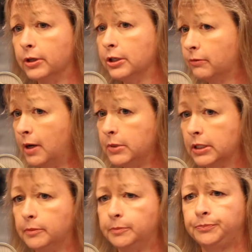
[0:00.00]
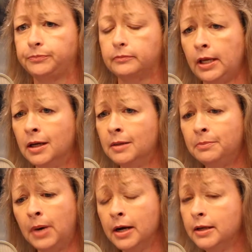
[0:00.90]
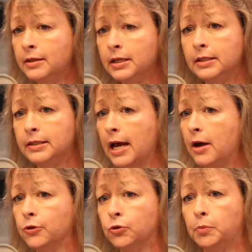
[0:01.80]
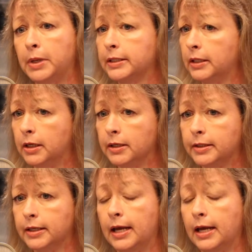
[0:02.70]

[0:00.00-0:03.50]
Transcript: or interrupted um, by these sound or buzz alerts.